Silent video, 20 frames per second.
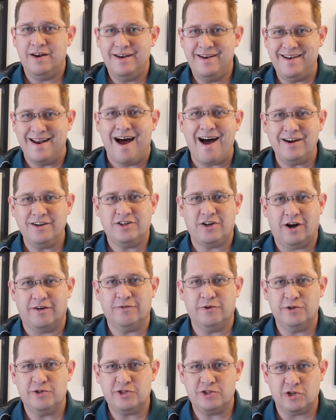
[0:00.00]

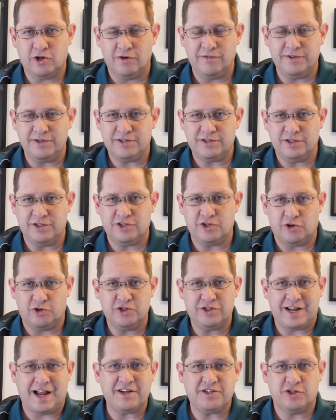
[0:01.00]
non-covered services or
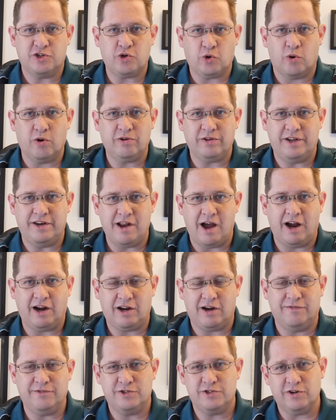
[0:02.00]
statutorily
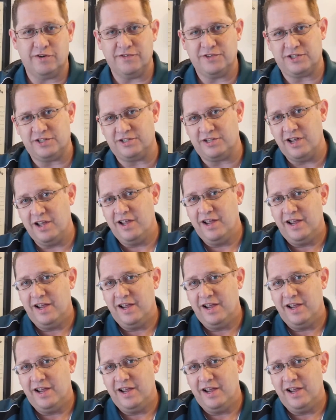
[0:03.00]
non-covered services.